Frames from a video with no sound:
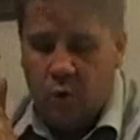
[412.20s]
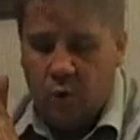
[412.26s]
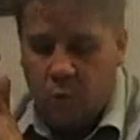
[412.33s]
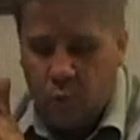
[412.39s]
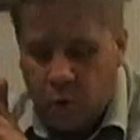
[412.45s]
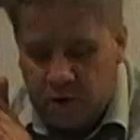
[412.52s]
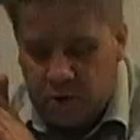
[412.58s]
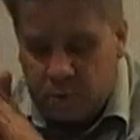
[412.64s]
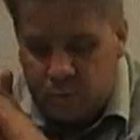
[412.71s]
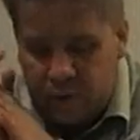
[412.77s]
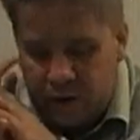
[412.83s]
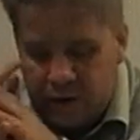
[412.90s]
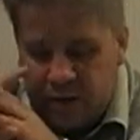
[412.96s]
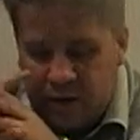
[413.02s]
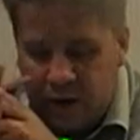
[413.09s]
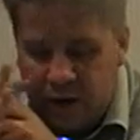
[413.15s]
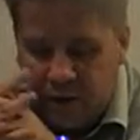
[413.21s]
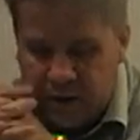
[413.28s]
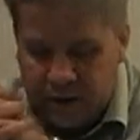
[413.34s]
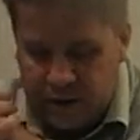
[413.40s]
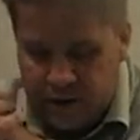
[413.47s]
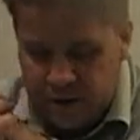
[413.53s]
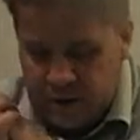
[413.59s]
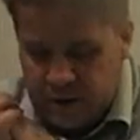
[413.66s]
What's being done
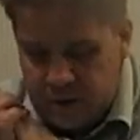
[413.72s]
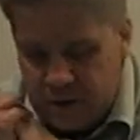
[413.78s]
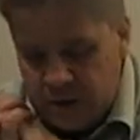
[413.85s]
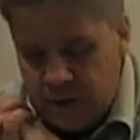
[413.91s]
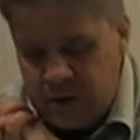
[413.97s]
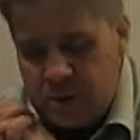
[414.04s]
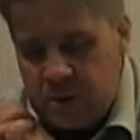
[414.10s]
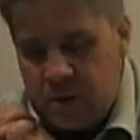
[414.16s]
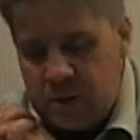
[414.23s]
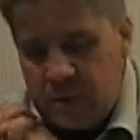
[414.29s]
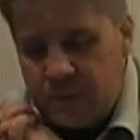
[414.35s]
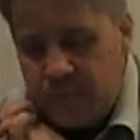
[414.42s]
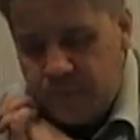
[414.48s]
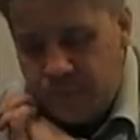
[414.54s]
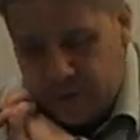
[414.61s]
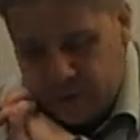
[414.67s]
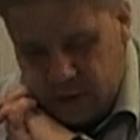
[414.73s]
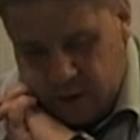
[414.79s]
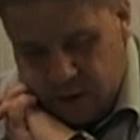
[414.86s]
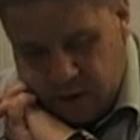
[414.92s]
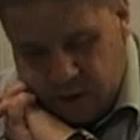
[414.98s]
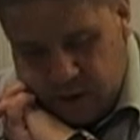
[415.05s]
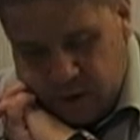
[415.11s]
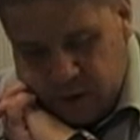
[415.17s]
here is
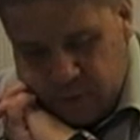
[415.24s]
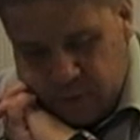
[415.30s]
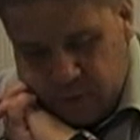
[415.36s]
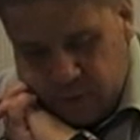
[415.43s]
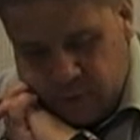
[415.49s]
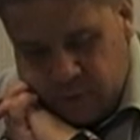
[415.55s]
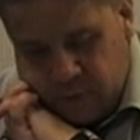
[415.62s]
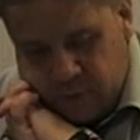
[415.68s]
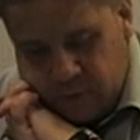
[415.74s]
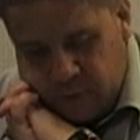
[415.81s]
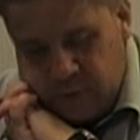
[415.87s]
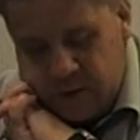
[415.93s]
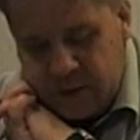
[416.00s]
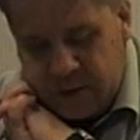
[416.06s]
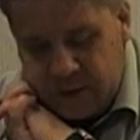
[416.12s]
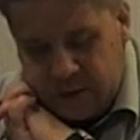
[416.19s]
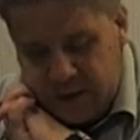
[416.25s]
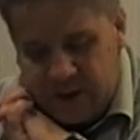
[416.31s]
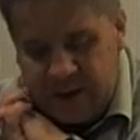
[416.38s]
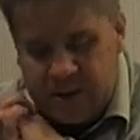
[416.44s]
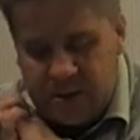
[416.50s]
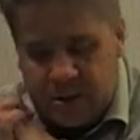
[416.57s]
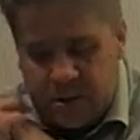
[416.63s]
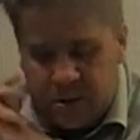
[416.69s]
there is a
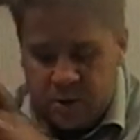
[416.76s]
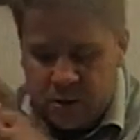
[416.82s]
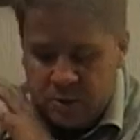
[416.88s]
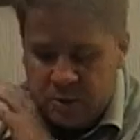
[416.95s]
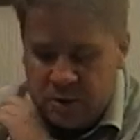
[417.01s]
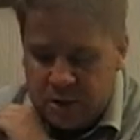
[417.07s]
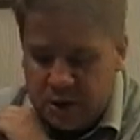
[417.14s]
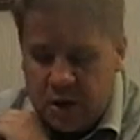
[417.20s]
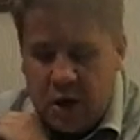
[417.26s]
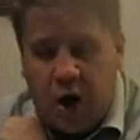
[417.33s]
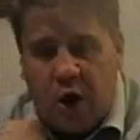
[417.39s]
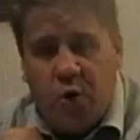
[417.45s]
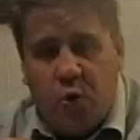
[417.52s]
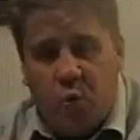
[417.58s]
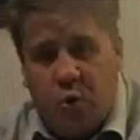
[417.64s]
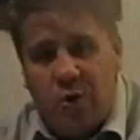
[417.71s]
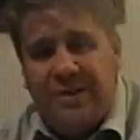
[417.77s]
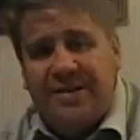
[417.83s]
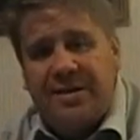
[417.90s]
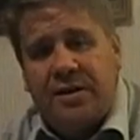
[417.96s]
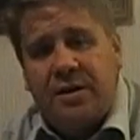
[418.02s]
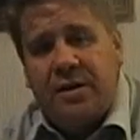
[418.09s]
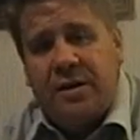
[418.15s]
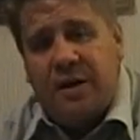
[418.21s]
sense, there is an
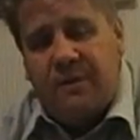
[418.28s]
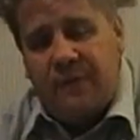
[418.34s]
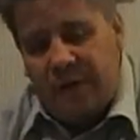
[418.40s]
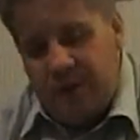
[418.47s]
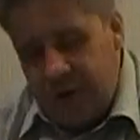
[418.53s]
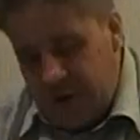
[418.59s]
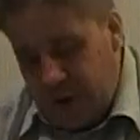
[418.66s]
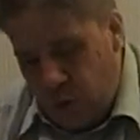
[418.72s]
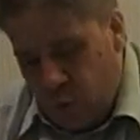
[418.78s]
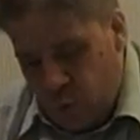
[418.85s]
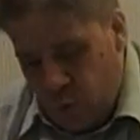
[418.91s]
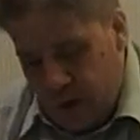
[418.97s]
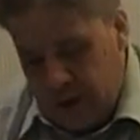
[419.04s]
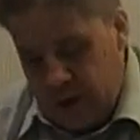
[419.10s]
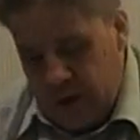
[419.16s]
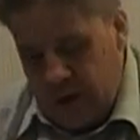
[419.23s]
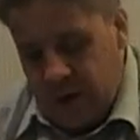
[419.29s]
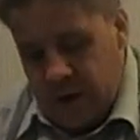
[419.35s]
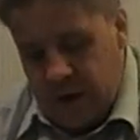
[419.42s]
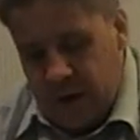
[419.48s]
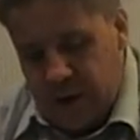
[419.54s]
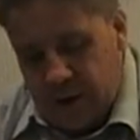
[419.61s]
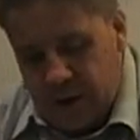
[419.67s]
unwitting giving away